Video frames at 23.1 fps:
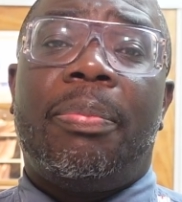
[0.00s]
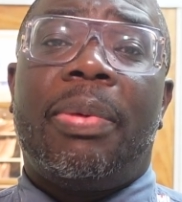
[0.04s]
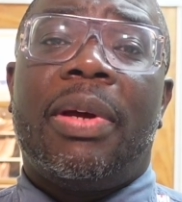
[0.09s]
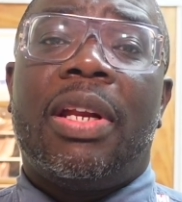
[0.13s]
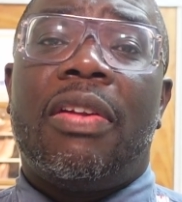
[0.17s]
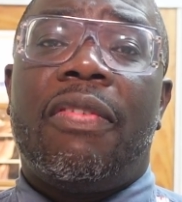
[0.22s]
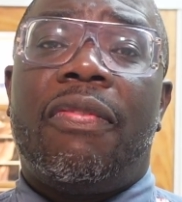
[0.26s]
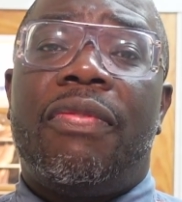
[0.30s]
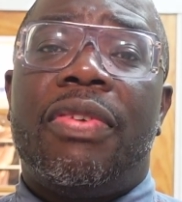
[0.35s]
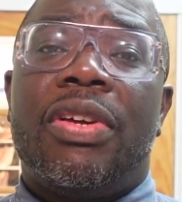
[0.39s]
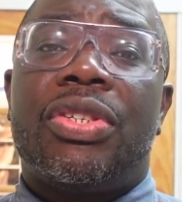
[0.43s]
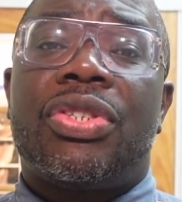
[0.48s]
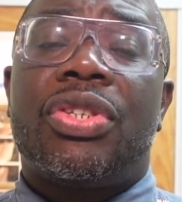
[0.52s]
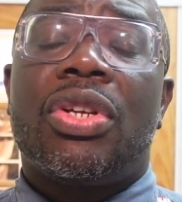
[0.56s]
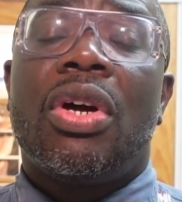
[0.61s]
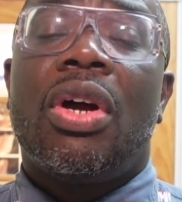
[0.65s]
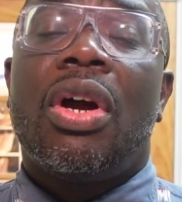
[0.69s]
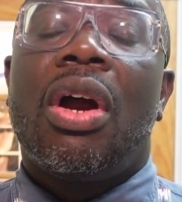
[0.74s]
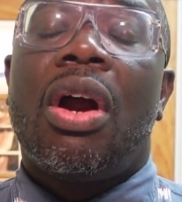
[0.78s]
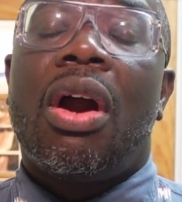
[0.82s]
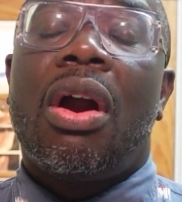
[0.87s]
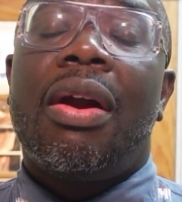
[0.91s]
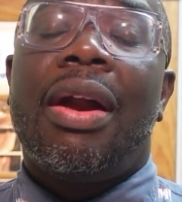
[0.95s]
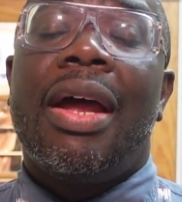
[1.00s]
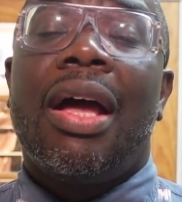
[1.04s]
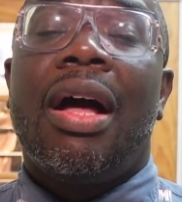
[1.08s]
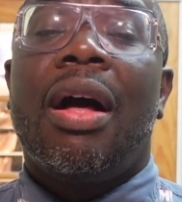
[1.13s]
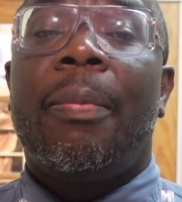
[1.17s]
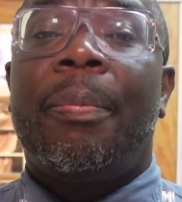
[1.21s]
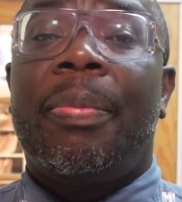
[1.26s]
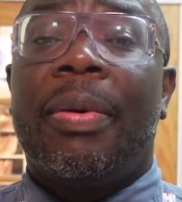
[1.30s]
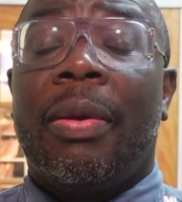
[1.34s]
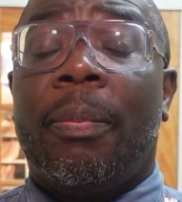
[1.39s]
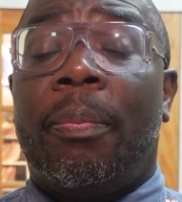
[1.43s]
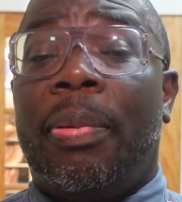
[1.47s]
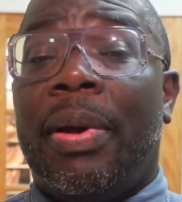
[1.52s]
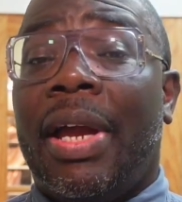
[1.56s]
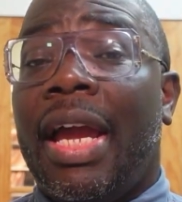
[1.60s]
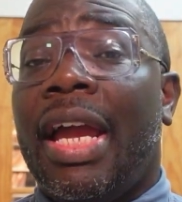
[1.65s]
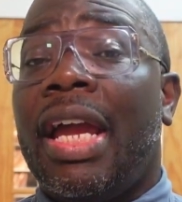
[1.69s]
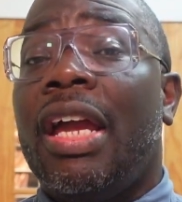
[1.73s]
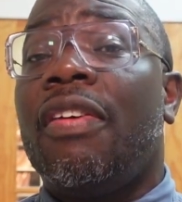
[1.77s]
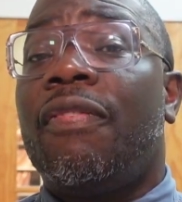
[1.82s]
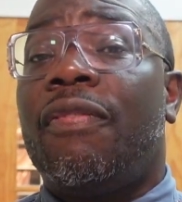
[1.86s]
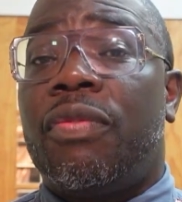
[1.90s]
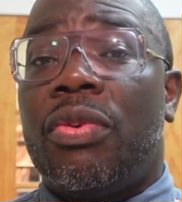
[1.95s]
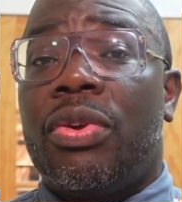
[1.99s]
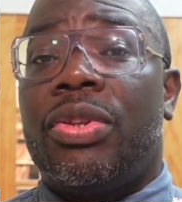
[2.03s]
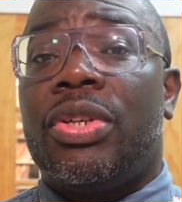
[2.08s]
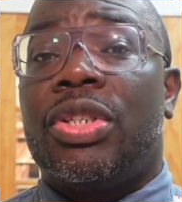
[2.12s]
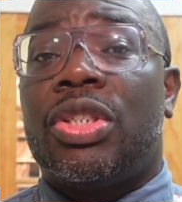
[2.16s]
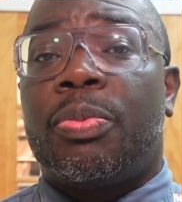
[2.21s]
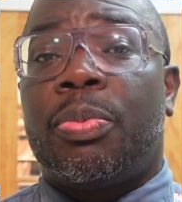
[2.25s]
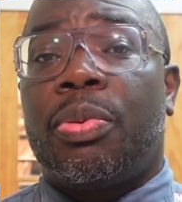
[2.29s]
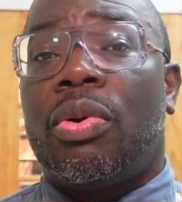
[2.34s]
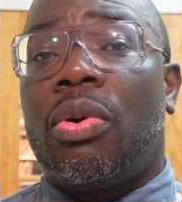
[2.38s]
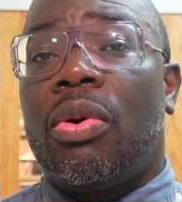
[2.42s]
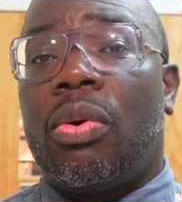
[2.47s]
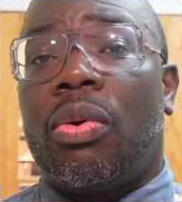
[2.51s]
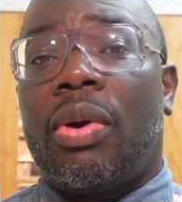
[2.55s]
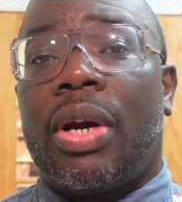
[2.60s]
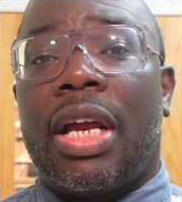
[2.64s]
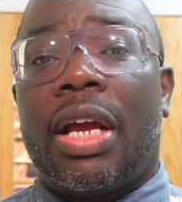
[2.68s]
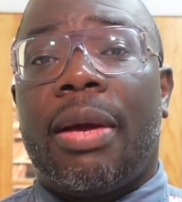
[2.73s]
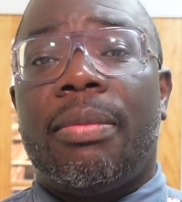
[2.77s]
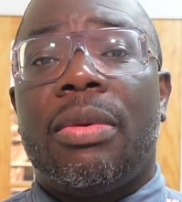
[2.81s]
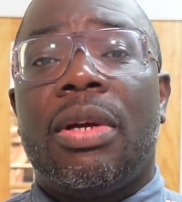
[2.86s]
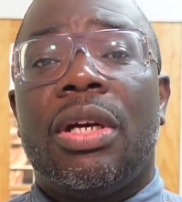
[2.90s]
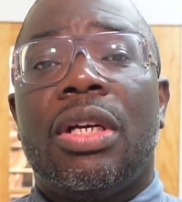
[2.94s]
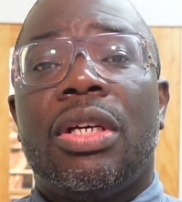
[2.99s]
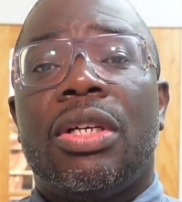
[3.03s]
benefits are helping pay for this program.